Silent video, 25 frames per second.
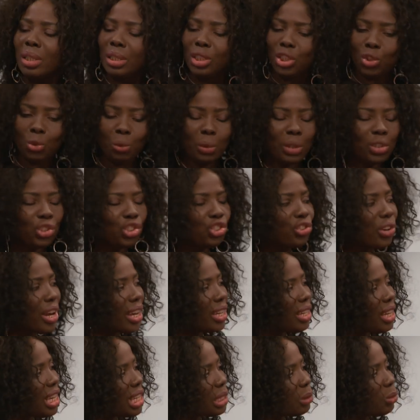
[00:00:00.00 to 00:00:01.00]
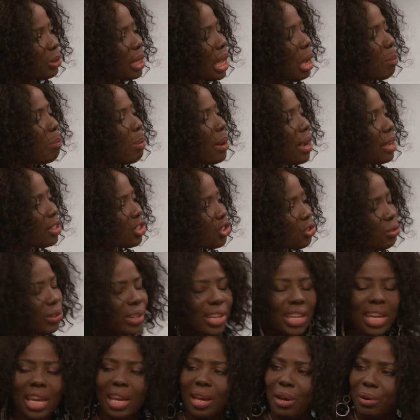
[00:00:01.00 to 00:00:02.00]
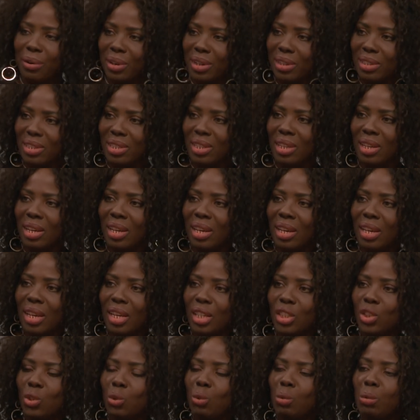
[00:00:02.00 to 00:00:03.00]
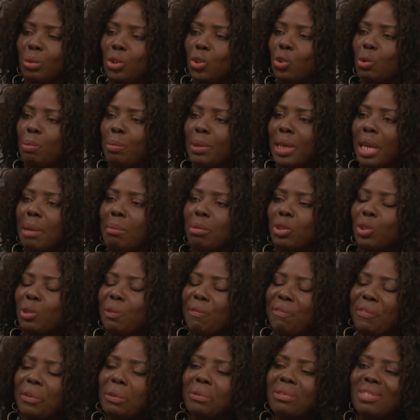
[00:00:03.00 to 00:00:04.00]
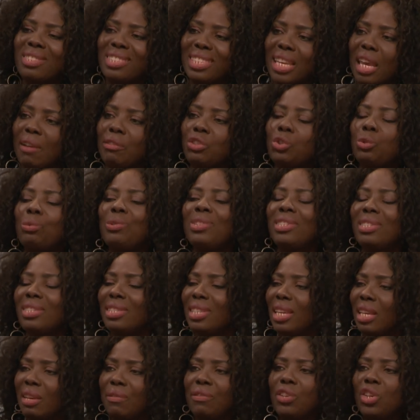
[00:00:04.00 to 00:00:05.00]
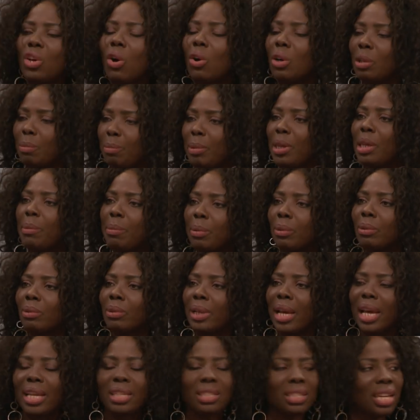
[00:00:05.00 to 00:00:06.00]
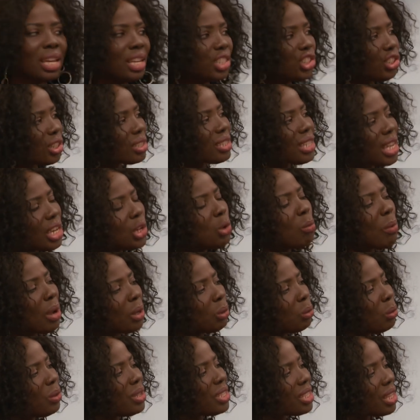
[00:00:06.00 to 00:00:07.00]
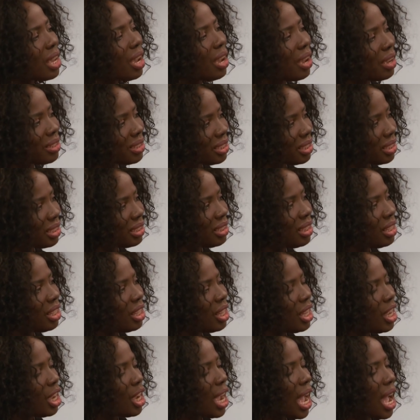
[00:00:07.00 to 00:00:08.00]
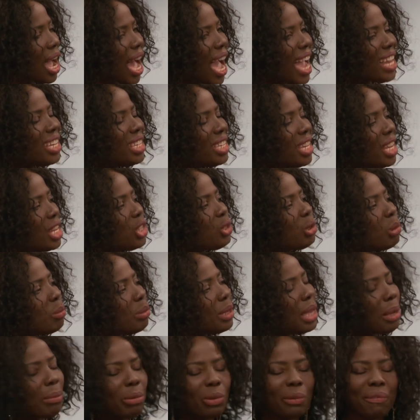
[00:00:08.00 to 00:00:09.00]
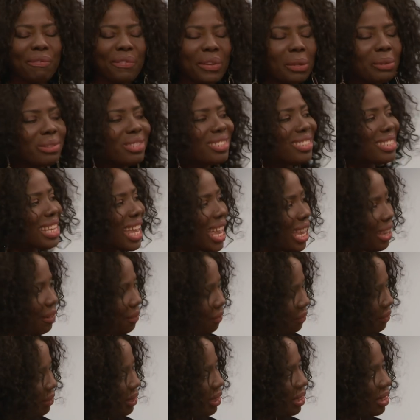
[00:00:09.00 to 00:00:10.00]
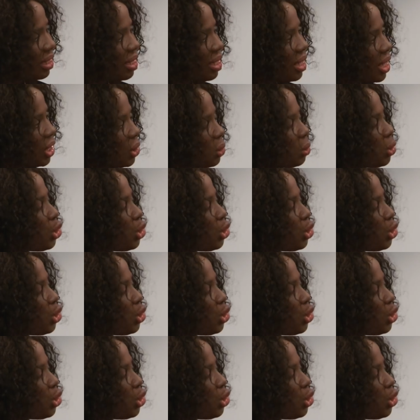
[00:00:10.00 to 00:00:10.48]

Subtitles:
doing trainings with our pastoral carers to be able to feel safe to receive young people and just anyone who is hurting. I need to be able to feel safe to